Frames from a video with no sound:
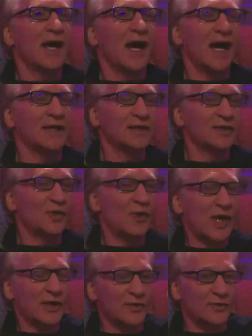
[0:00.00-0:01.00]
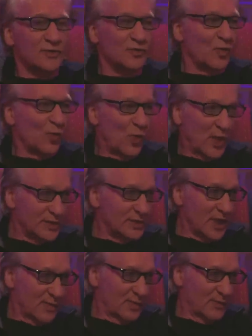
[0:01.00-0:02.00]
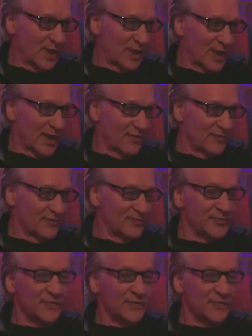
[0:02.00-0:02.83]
I did Quaaludes one time in my life.